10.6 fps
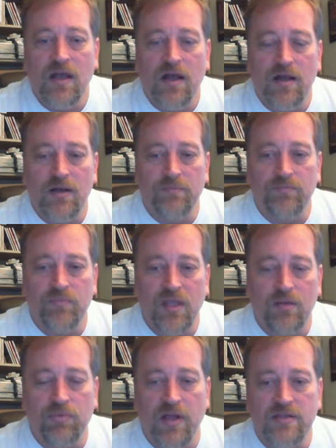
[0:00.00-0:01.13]
It
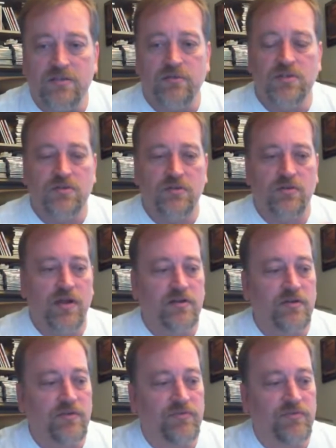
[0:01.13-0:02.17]
applies to the original creditor